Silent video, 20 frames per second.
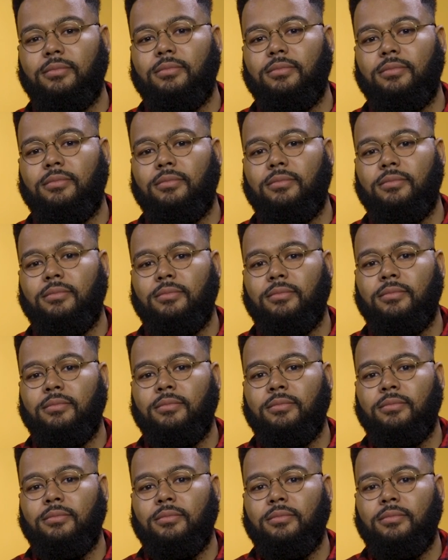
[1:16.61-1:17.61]

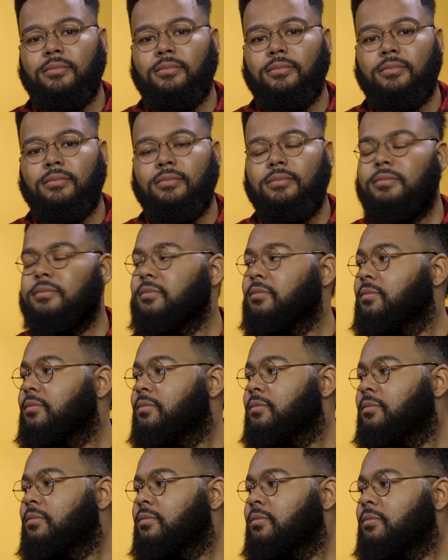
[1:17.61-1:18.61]

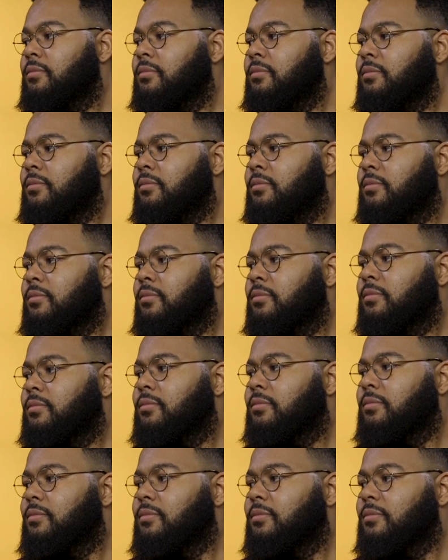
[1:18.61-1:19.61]

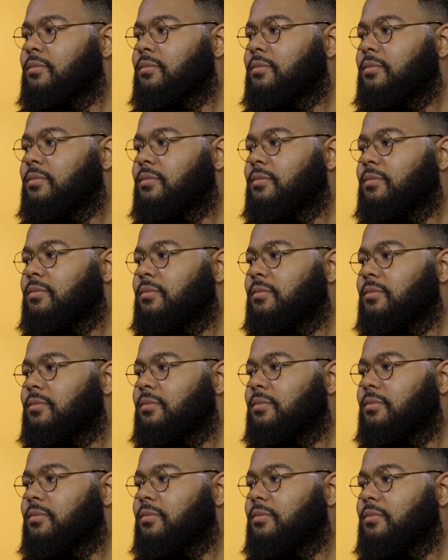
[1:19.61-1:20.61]

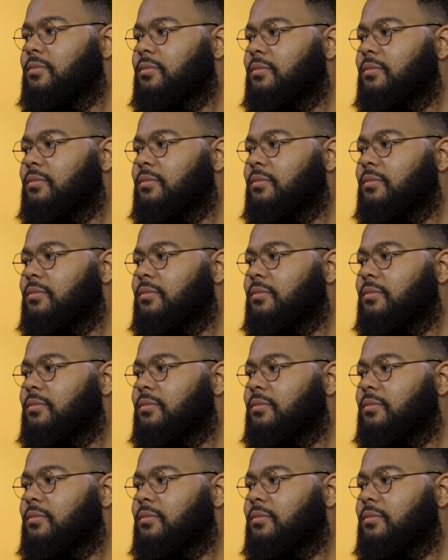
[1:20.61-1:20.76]
(silent)